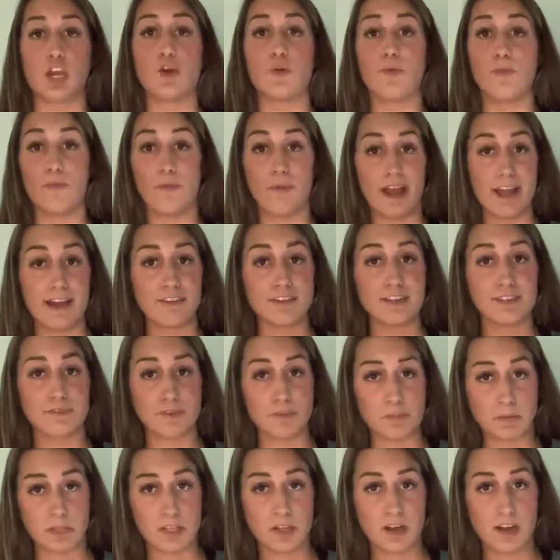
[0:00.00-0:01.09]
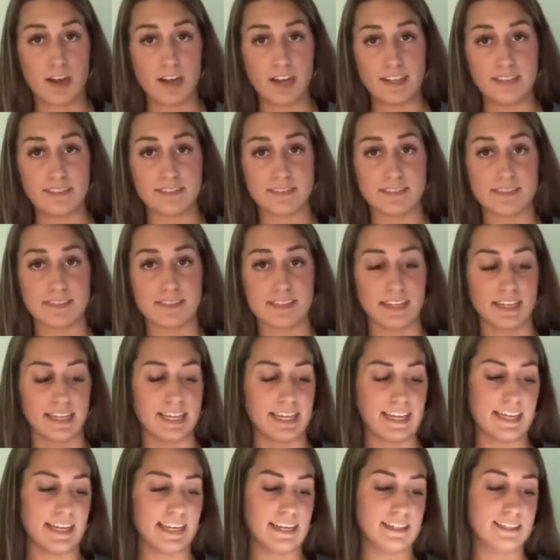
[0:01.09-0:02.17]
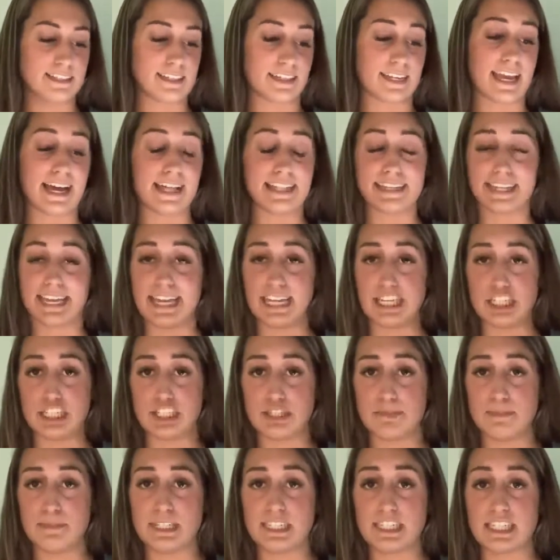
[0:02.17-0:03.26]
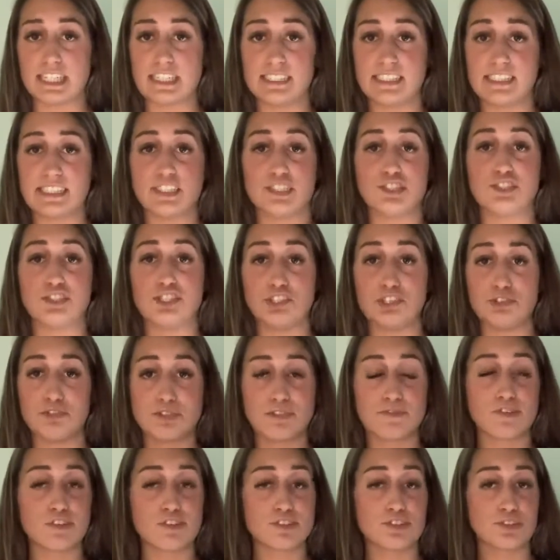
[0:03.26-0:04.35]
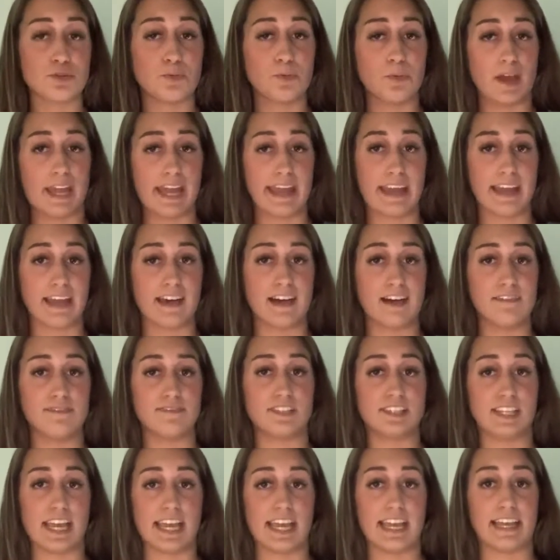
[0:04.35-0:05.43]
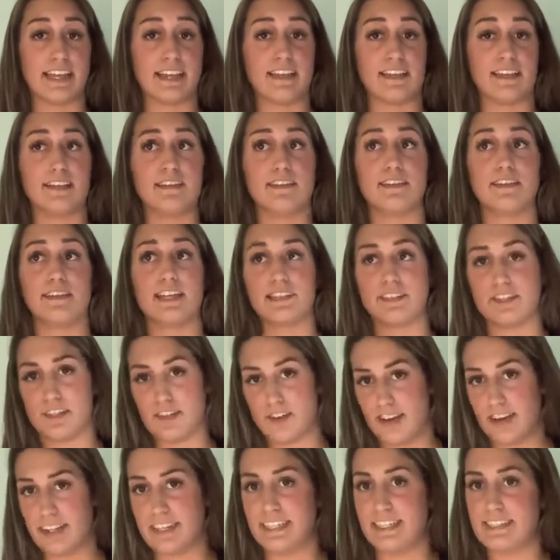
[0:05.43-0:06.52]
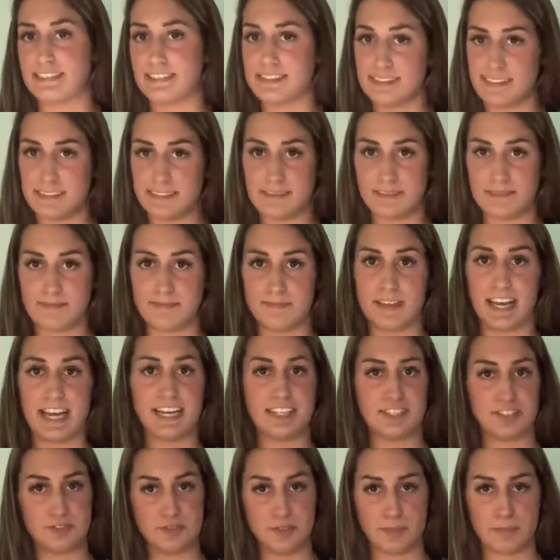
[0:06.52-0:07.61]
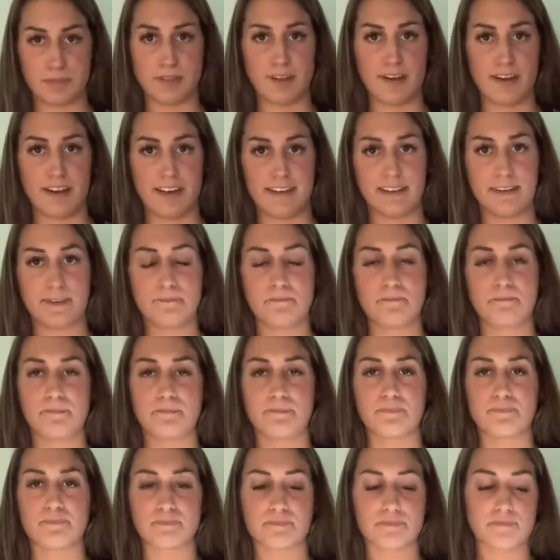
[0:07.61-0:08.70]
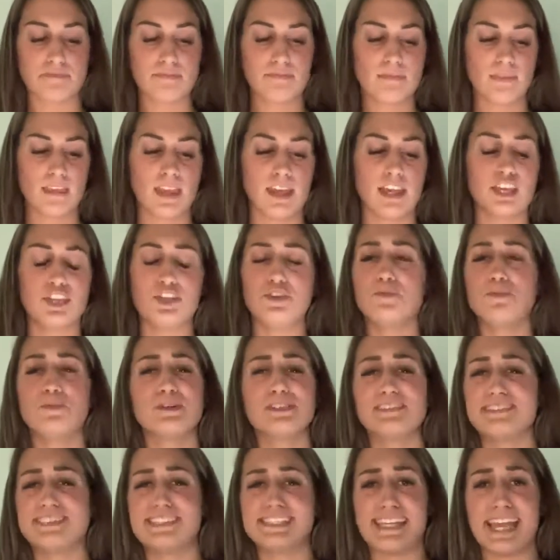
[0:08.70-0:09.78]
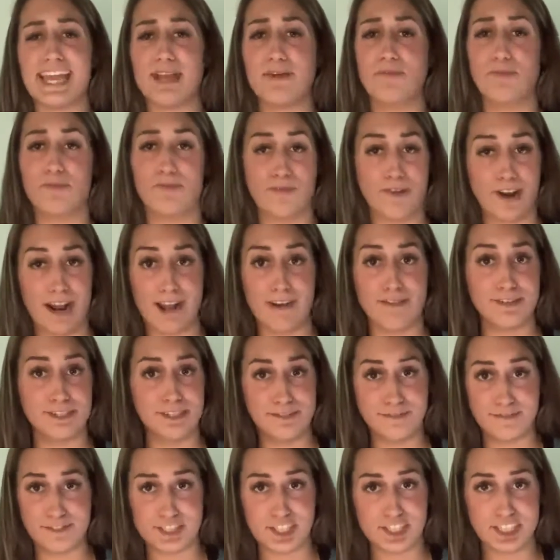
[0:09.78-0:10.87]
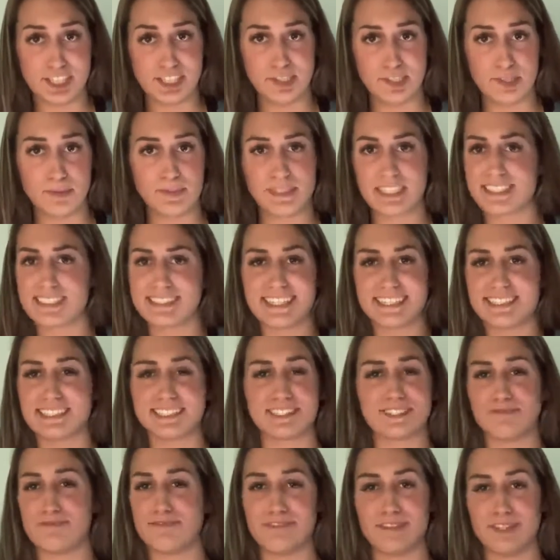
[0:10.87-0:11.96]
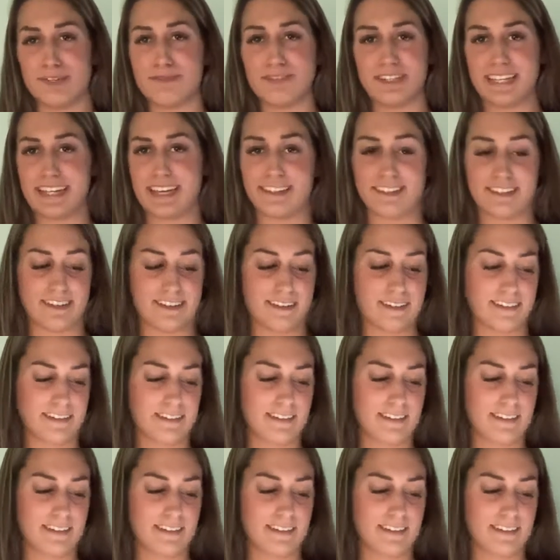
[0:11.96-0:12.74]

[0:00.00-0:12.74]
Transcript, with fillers: Round of applause is a collocation because it is a universal way of saying that the audience has to applaud. You wouldn't say round of cheer because that doesn't flow together.